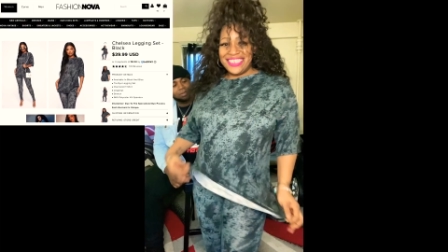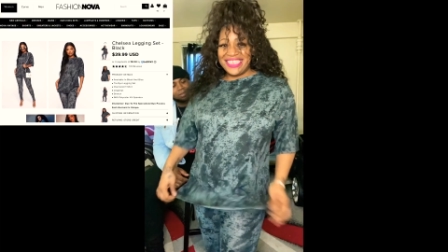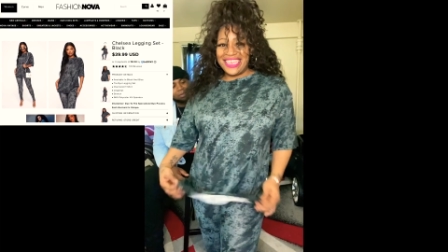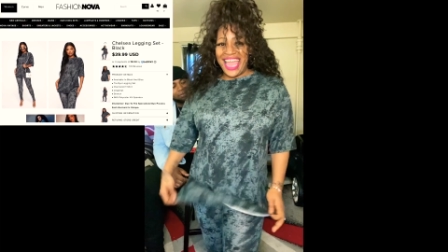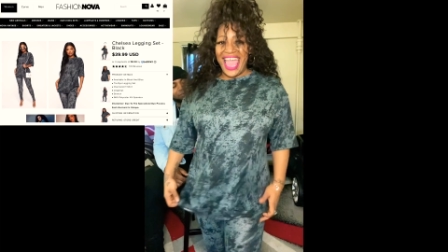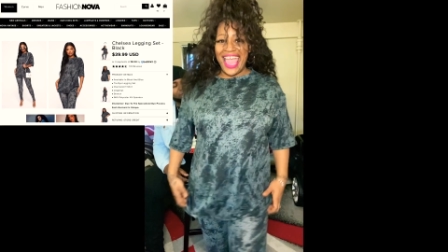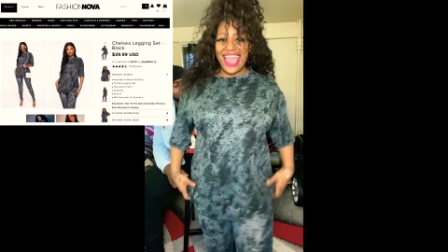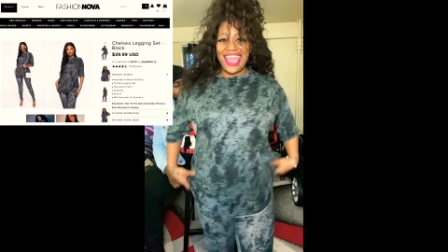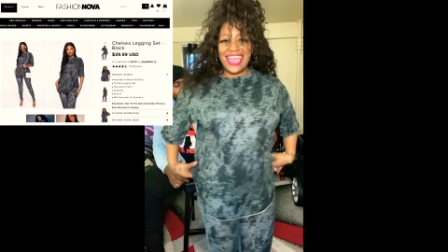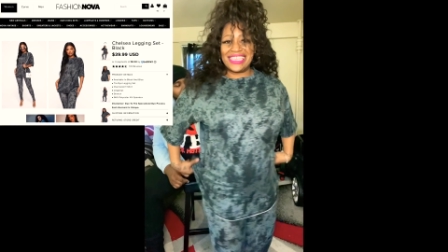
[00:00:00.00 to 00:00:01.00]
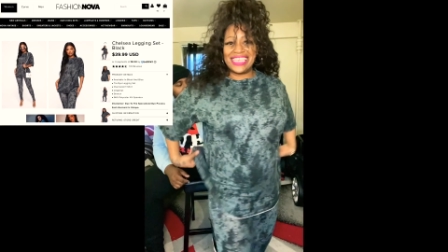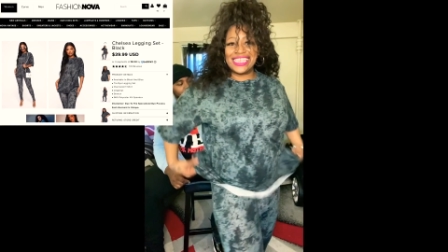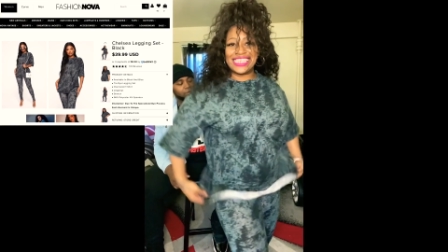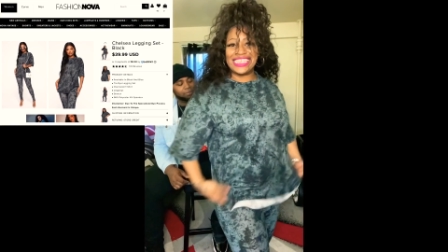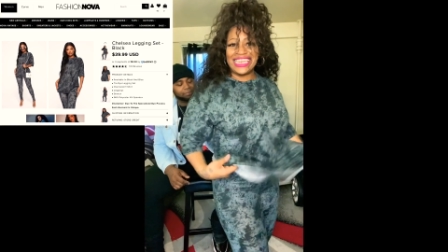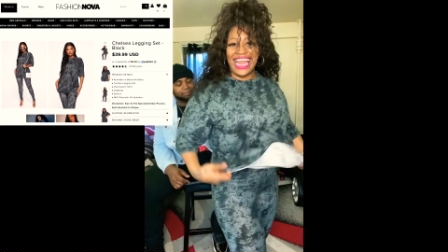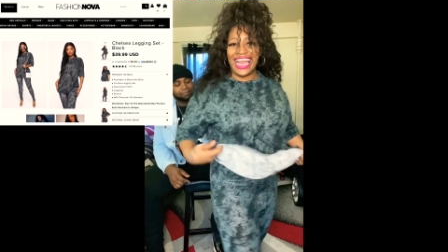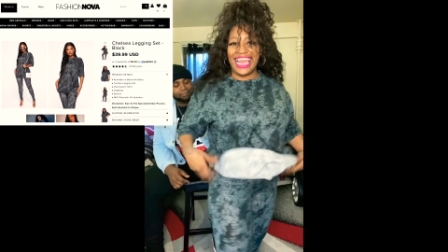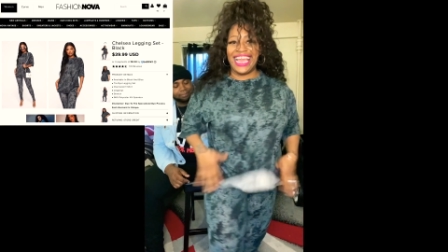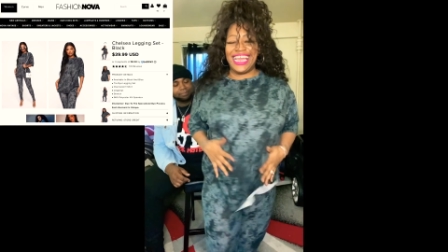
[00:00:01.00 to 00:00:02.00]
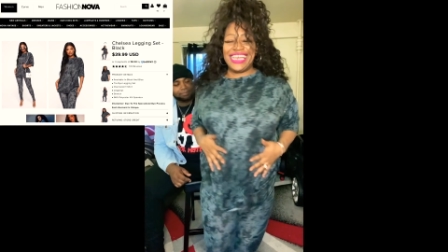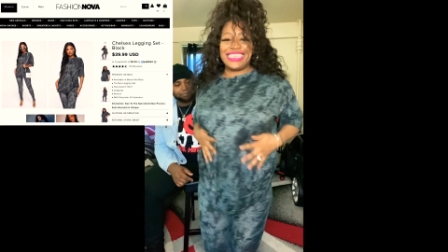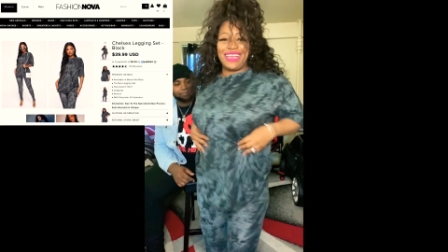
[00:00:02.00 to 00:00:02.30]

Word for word: Yes, feeling material. It's nice.